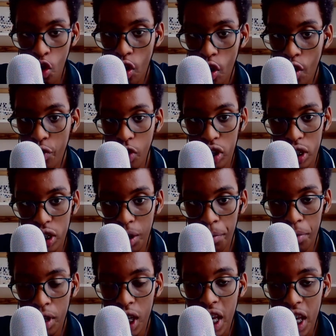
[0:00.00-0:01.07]
For
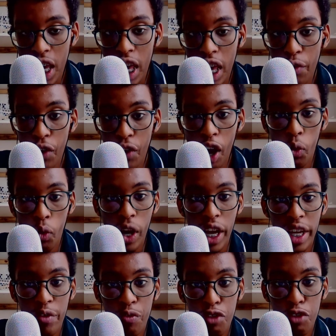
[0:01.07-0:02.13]
example, if I were
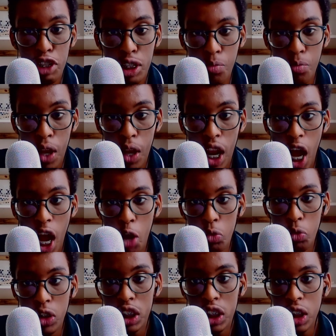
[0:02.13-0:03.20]
invisible, I would
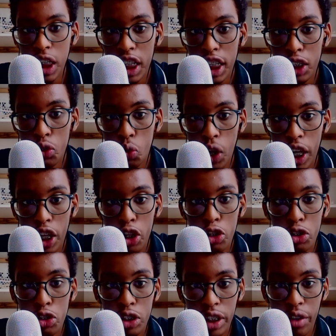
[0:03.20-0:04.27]
sneak into a
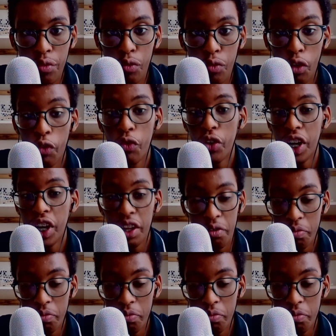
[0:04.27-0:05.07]
concert for free.